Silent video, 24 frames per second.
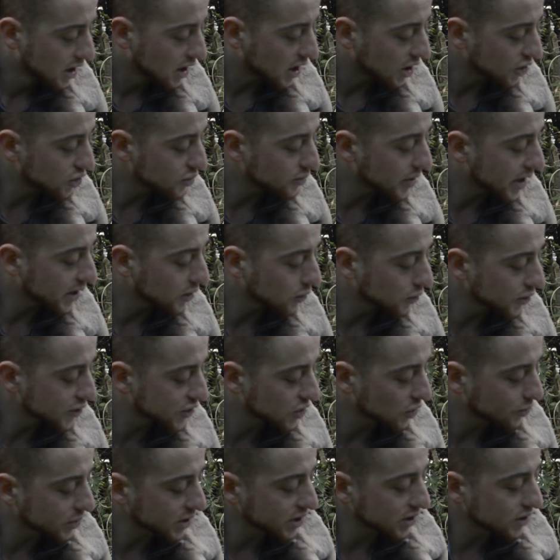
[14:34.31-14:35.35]
And you may
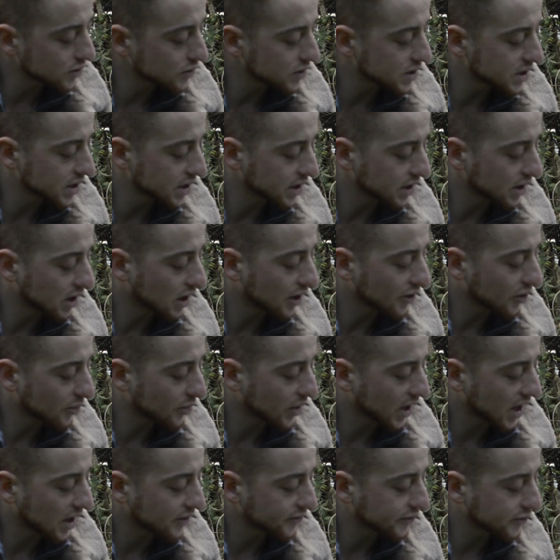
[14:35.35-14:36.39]
also be using other
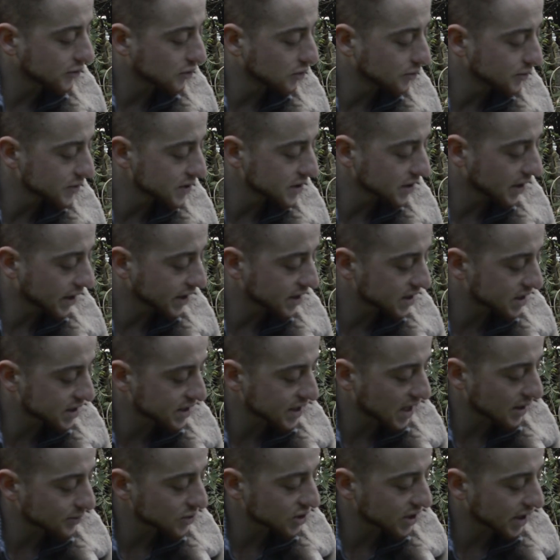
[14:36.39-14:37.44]
platforms like
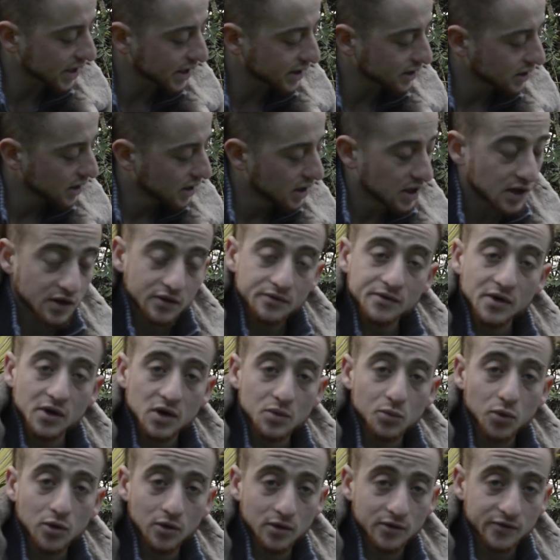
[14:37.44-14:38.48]
Snapchat, very
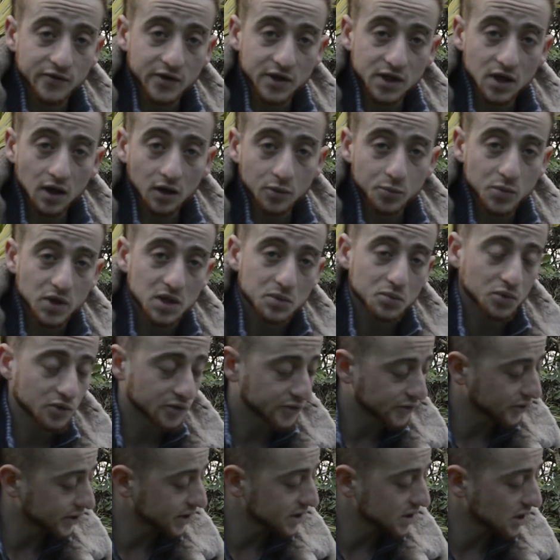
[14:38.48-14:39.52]
important for young people,
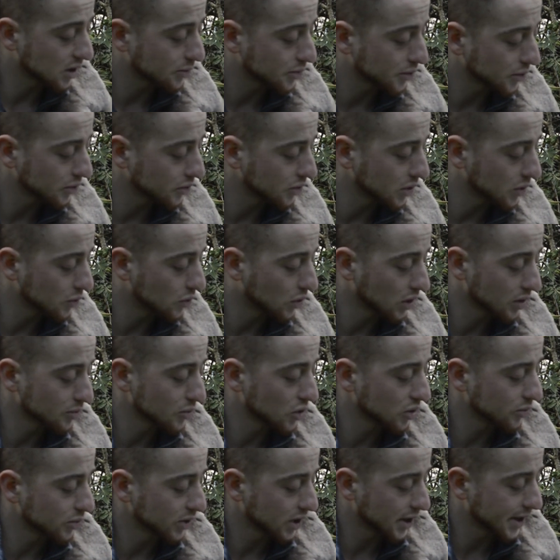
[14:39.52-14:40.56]
for example, who want to
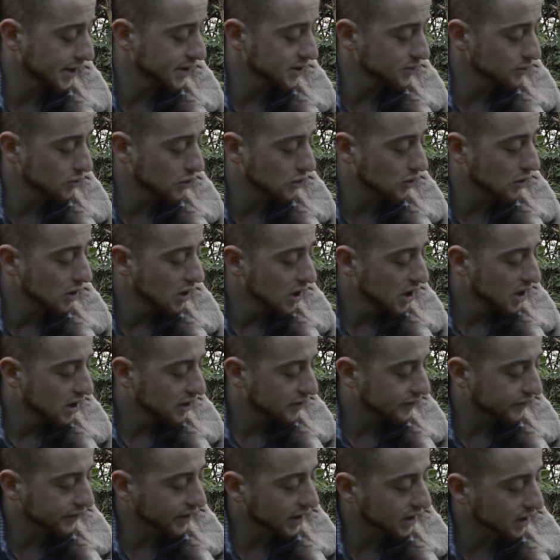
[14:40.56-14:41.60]
mobilize more,
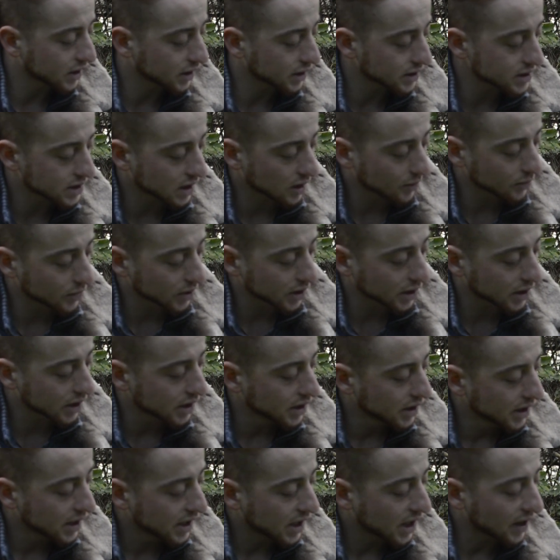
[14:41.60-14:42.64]
Flickr, Tumblr,
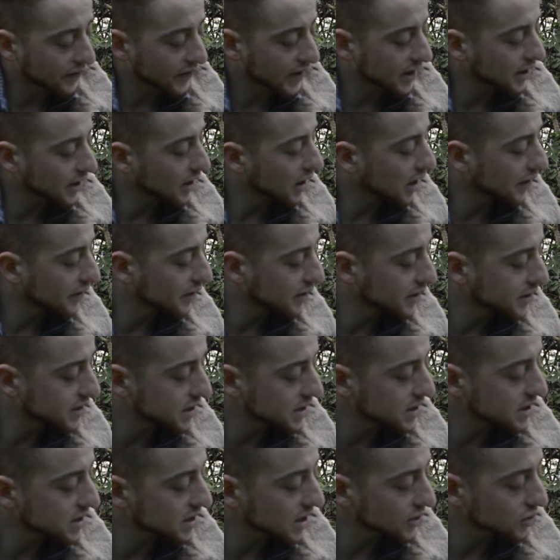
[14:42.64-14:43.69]
and then other
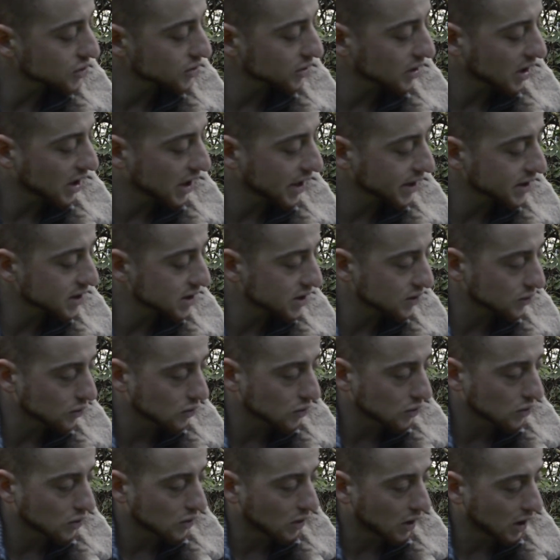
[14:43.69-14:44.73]
decentralized
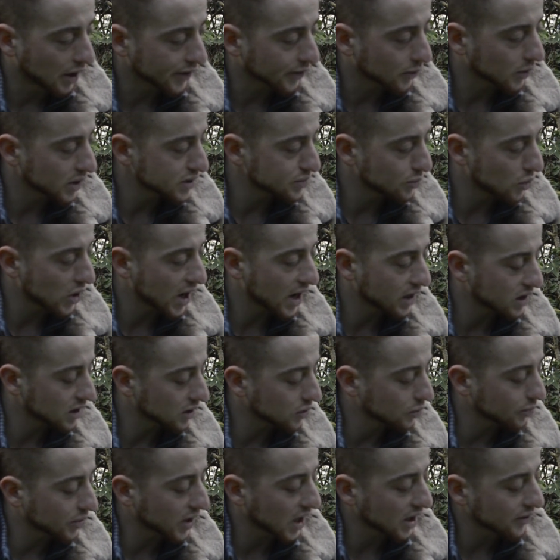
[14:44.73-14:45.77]
or otherwise more
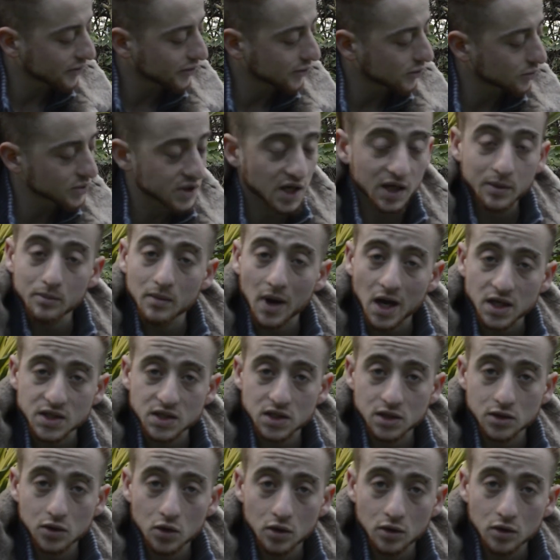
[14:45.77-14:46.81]
ethical platforms like
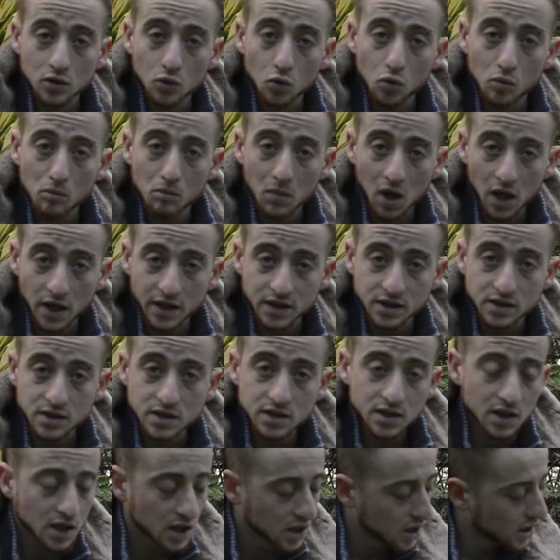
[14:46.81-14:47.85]
Mastodon or
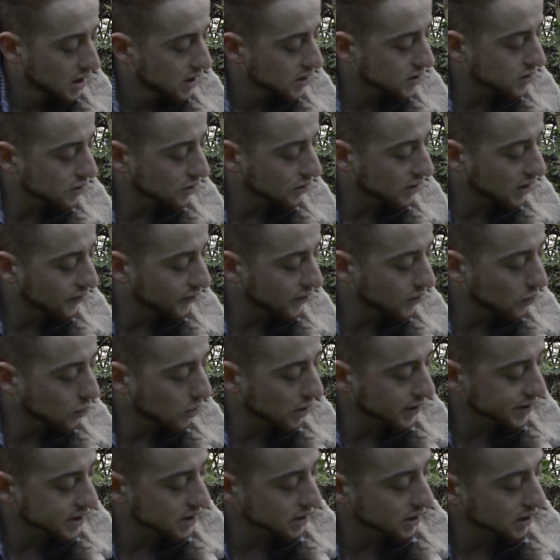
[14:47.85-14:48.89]
Minds. So if you
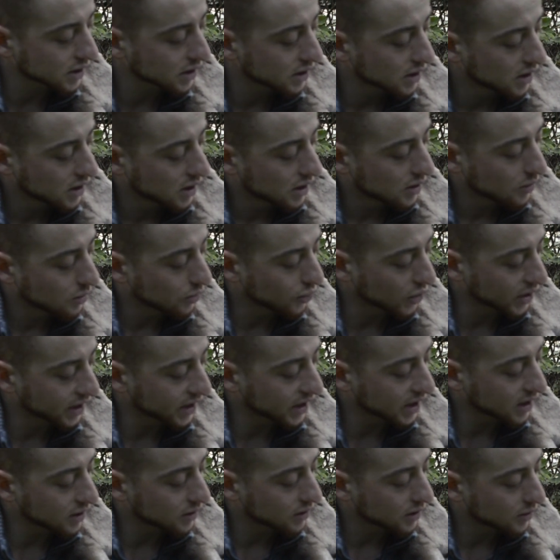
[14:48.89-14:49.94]
want to bring
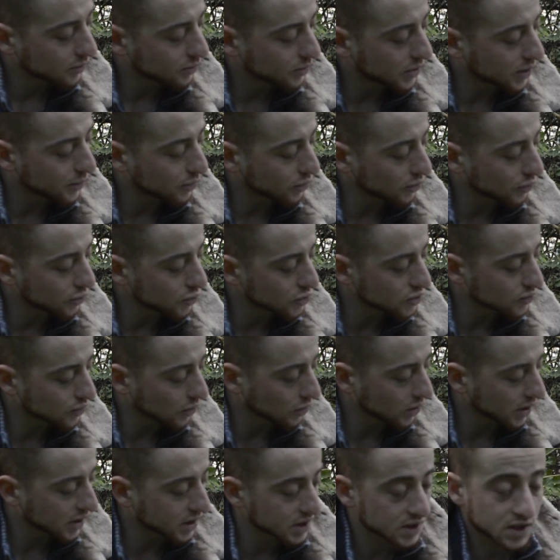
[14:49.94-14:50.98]
in people whose
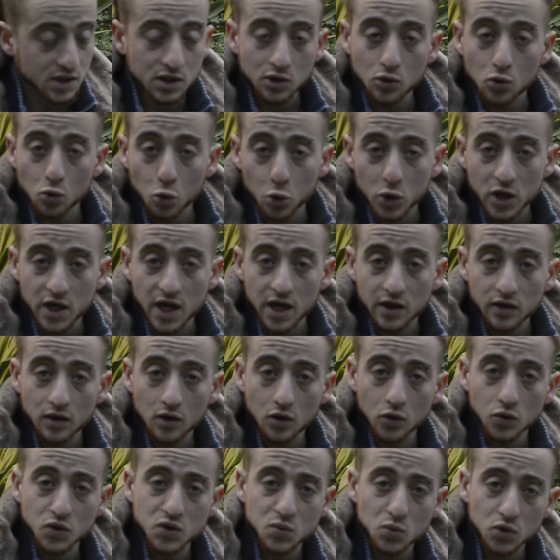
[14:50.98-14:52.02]
role it is to coordinate
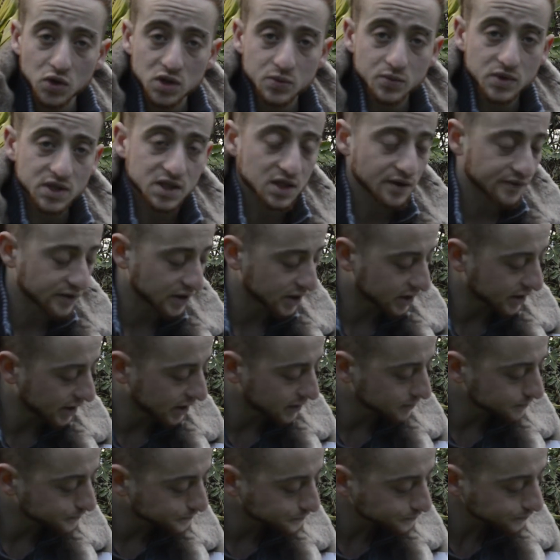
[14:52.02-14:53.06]
those more
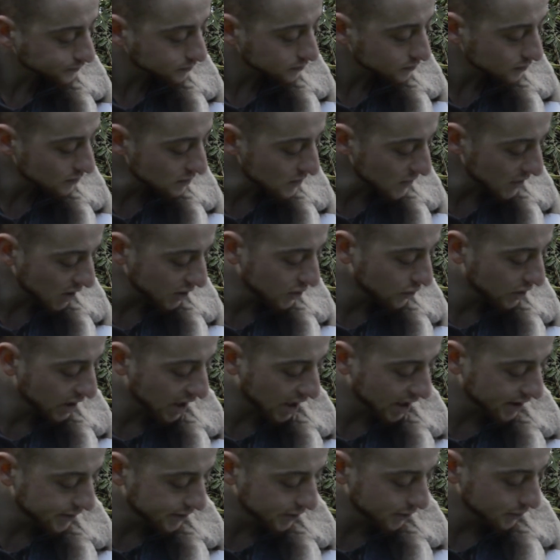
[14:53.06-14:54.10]
specifically, you
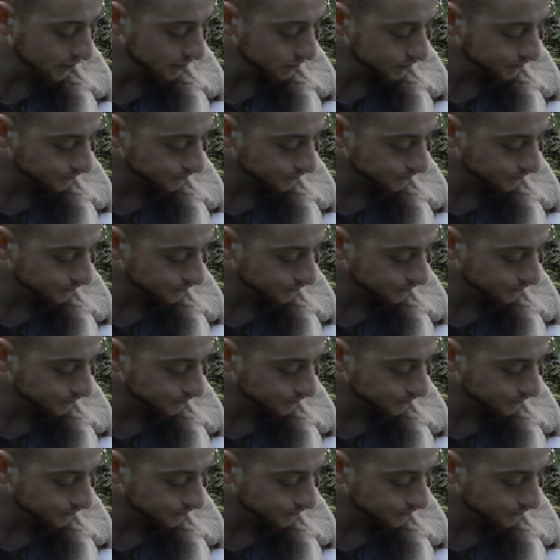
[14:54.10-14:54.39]
can do.